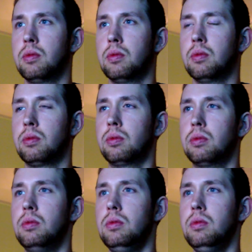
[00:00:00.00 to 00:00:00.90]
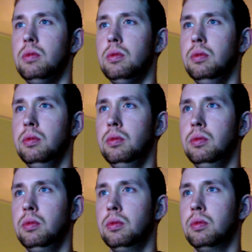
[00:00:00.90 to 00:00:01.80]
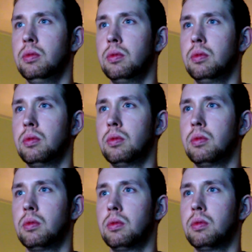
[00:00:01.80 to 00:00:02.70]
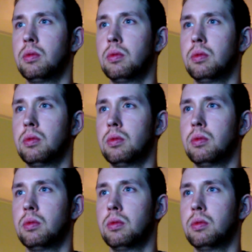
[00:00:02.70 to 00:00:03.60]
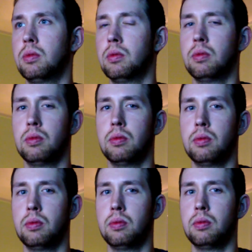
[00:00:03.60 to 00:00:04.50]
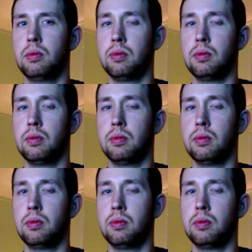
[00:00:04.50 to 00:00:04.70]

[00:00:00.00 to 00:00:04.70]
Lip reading: (no one is talking)